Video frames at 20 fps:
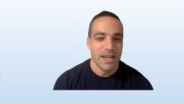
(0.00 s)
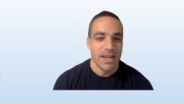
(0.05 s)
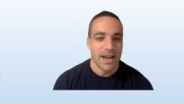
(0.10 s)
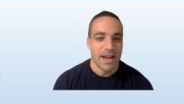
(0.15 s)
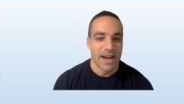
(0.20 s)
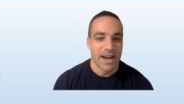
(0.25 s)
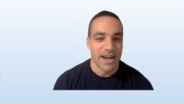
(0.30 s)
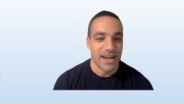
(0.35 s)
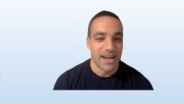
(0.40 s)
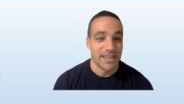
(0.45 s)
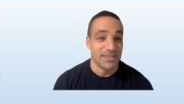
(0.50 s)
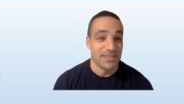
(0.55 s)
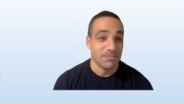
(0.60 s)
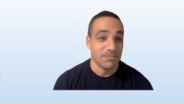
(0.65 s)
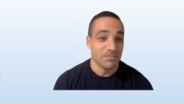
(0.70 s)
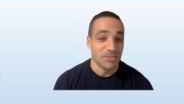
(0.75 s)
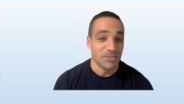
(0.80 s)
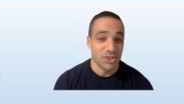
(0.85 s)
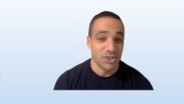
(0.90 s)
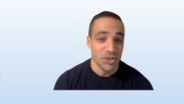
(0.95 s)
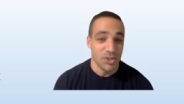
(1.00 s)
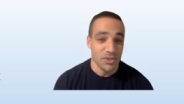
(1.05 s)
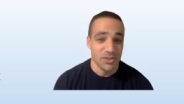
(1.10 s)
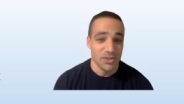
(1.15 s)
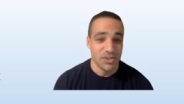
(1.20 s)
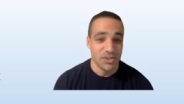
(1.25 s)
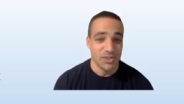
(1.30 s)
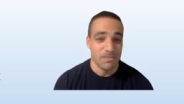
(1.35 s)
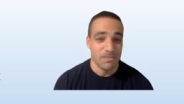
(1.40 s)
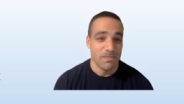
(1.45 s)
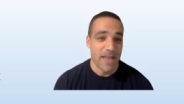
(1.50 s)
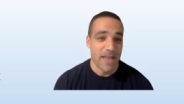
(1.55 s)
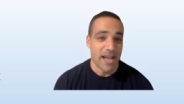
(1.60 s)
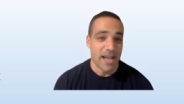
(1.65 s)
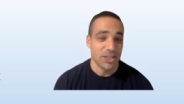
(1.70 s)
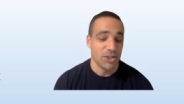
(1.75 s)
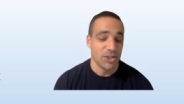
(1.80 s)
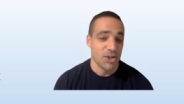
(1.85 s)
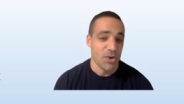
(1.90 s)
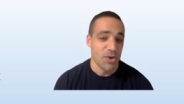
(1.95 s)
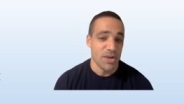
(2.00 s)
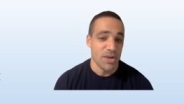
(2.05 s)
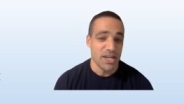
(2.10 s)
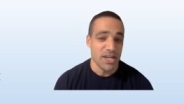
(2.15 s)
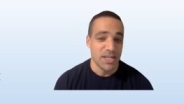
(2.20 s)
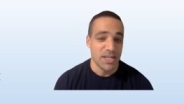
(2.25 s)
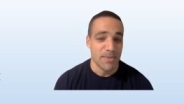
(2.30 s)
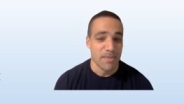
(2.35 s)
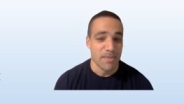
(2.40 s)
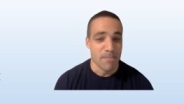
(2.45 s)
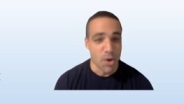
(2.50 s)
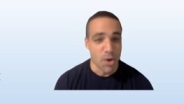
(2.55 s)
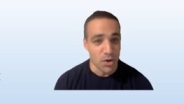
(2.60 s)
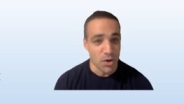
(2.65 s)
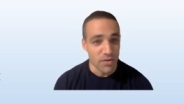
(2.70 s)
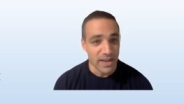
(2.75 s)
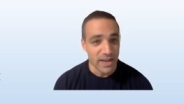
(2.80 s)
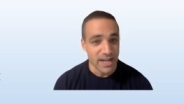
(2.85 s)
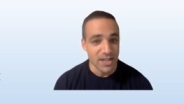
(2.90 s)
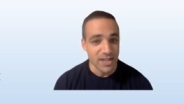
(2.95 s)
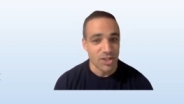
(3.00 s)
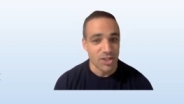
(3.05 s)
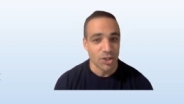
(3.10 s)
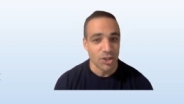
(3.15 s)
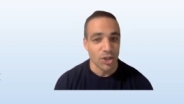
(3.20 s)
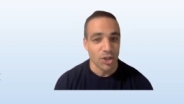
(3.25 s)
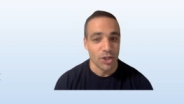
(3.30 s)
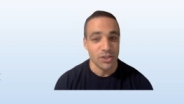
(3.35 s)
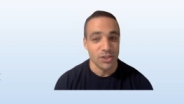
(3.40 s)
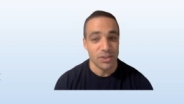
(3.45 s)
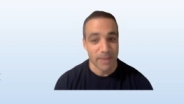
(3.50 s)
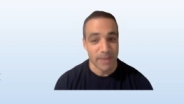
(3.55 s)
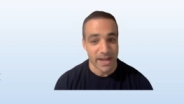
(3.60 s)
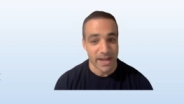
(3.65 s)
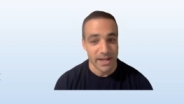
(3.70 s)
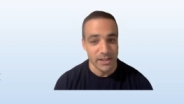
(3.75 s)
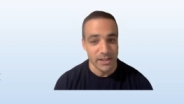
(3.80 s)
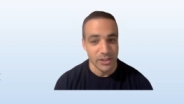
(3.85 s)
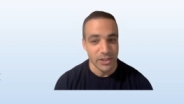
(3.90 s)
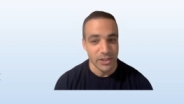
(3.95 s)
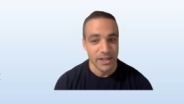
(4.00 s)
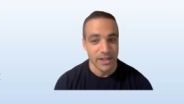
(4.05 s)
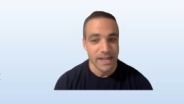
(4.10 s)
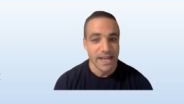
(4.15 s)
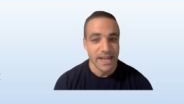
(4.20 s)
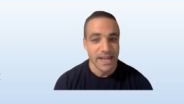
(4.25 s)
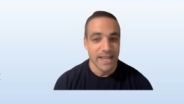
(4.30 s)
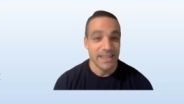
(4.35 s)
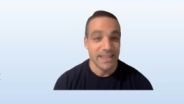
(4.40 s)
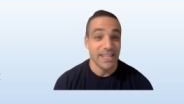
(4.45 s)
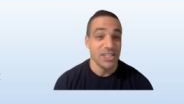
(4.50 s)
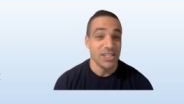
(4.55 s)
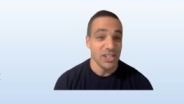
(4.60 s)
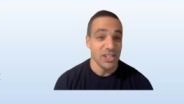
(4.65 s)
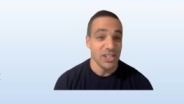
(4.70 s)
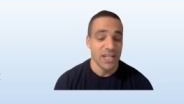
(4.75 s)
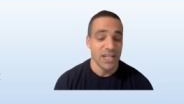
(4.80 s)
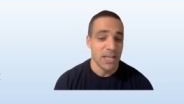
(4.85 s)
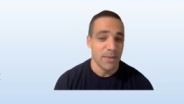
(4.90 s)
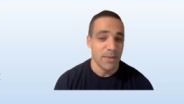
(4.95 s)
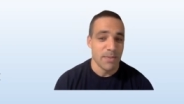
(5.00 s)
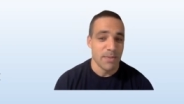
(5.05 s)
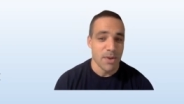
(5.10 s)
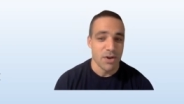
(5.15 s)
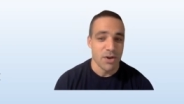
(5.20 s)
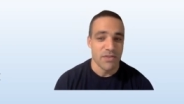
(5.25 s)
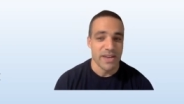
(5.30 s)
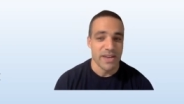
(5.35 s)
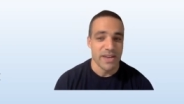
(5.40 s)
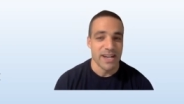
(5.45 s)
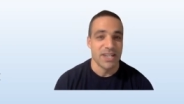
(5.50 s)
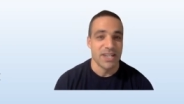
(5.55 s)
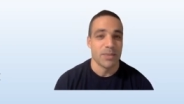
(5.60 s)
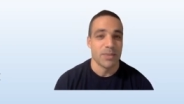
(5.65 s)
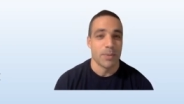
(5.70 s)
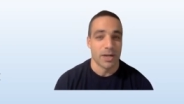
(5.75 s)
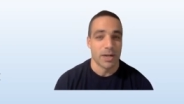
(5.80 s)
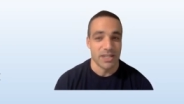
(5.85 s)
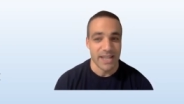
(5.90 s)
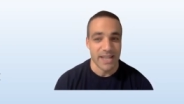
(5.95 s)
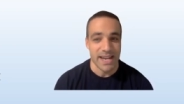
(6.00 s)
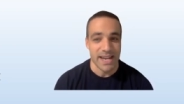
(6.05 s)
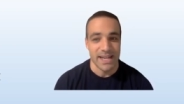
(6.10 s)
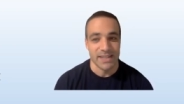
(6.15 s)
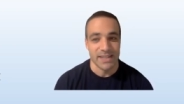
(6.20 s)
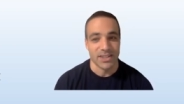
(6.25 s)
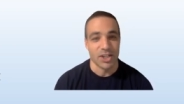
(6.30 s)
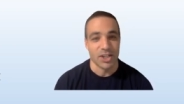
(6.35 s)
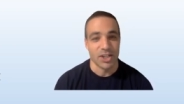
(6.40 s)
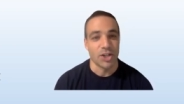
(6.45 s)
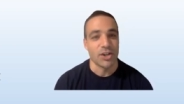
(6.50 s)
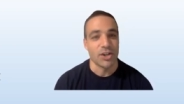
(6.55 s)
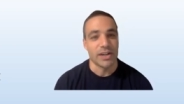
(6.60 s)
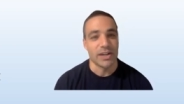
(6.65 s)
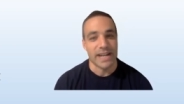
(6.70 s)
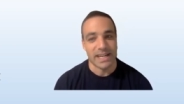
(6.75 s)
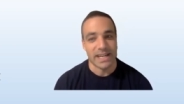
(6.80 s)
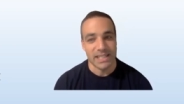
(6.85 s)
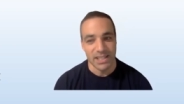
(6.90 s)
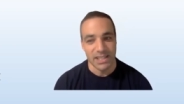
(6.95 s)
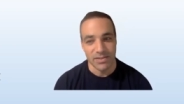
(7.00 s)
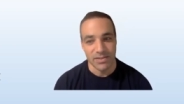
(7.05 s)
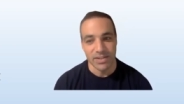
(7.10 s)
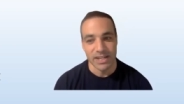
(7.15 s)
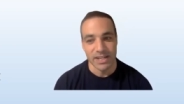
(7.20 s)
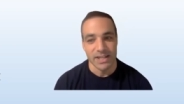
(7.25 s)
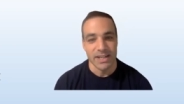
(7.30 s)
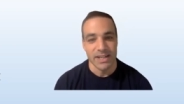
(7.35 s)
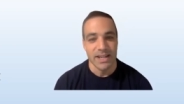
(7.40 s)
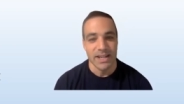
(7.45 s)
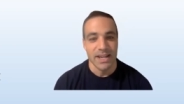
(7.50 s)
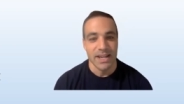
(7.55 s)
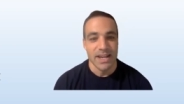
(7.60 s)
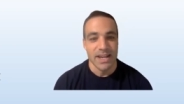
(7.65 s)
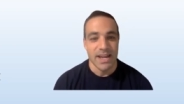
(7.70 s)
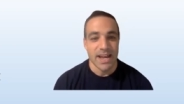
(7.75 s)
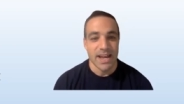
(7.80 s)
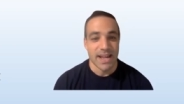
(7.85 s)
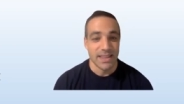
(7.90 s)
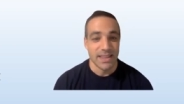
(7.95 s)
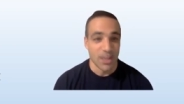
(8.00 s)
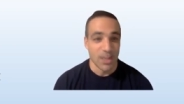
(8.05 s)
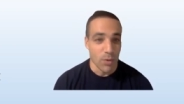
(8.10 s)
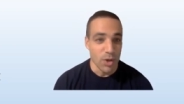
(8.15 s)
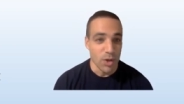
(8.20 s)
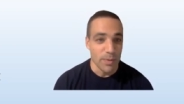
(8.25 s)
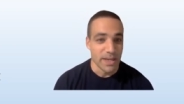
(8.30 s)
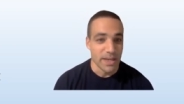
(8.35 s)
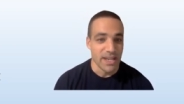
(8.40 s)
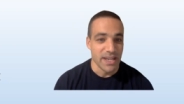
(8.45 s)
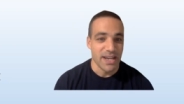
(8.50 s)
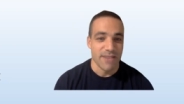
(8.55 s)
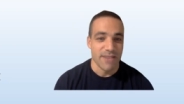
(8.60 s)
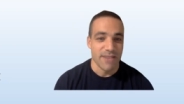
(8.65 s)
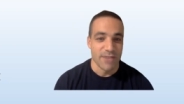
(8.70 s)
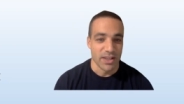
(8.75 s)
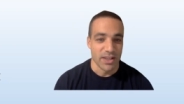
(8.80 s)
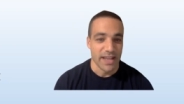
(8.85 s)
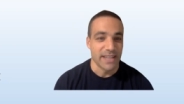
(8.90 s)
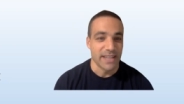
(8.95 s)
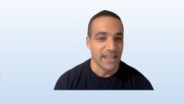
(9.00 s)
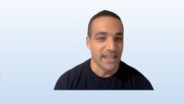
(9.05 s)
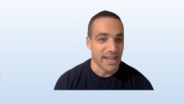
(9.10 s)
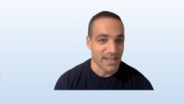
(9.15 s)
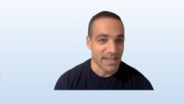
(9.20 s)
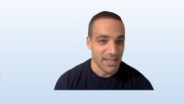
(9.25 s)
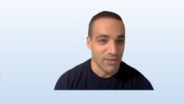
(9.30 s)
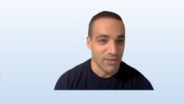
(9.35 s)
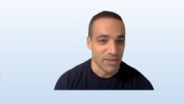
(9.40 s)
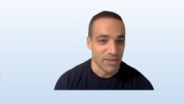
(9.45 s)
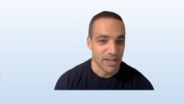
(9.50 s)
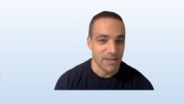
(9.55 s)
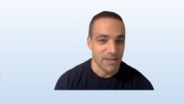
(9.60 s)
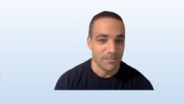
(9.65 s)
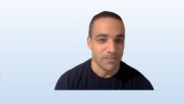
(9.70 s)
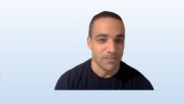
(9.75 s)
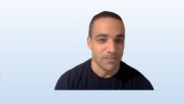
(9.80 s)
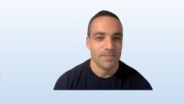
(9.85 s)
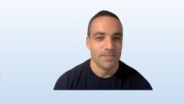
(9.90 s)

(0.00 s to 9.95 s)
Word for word: Uh, students actually don't need to be motivated to learn Spanish. They just need to be motivated to partake in the current activity. And they will be if they like the activity.